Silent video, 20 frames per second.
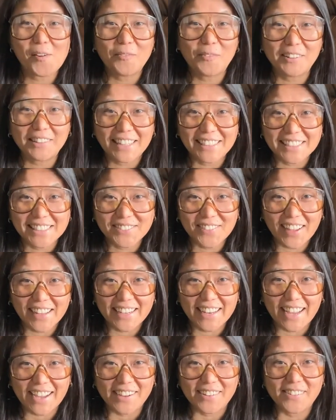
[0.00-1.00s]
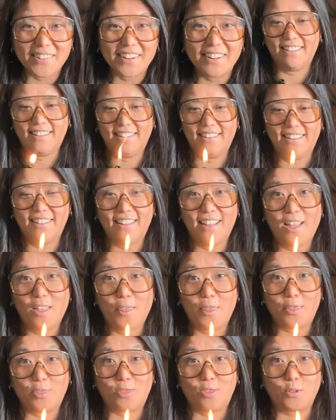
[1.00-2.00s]
Well, let's find out.
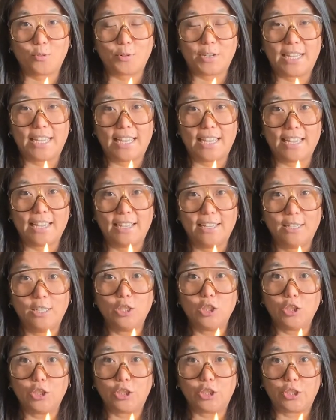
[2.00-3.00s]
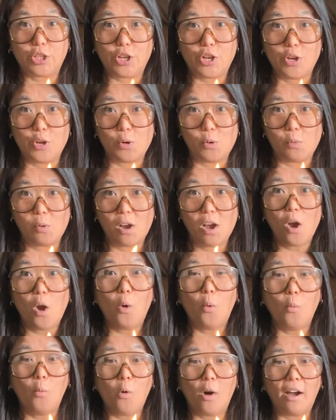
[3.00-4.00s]
Three, two,
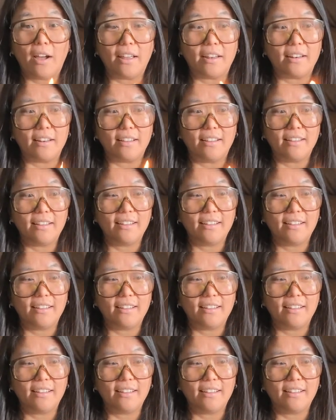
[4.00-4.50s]
one.